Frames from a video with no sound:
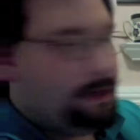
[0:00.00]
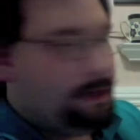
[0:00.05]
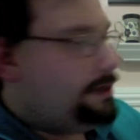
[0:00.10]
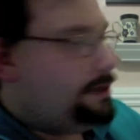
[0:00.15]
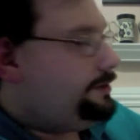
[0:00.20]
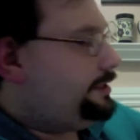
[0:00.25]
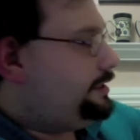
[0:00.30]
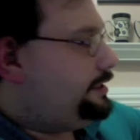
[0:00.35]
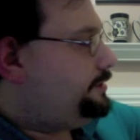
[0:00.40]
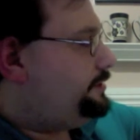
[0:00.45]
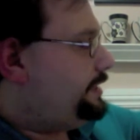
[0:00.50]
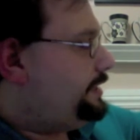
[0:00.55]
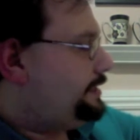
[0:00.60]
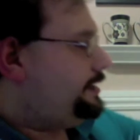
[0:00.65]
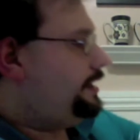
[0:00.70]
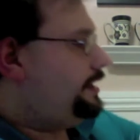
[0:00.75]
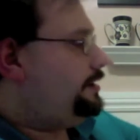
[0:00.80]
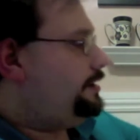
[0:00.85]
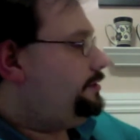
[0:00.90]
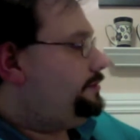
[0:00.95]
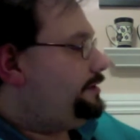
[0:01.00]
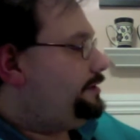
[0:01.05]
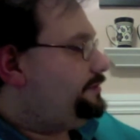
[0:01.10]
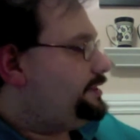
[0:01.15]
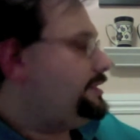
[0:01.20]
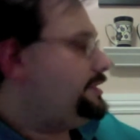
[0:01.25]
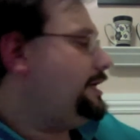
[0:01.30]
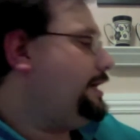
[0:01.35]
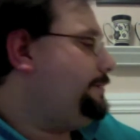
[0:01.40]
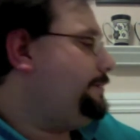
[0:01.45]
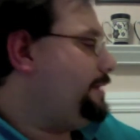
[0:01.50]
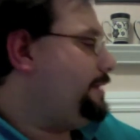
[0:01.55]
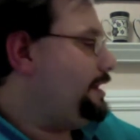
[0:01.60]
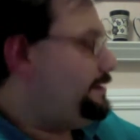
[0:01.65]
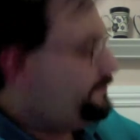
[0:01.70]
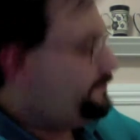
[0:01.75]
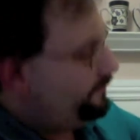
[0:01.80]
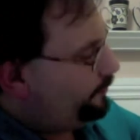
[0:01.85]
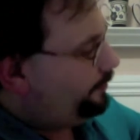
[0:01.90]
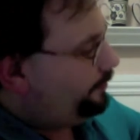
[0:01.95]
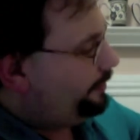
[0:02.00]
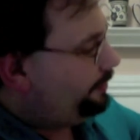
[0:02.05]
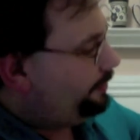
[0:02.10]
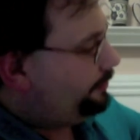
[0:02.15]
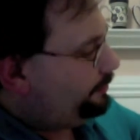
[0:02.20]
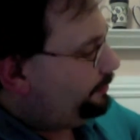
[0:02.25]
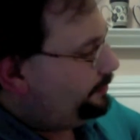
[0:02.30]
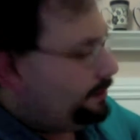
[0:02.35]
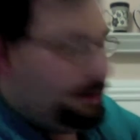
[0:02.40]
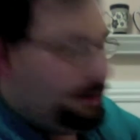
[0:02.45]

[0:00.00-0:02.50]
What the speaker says: Now you think, oh, every time I FOIL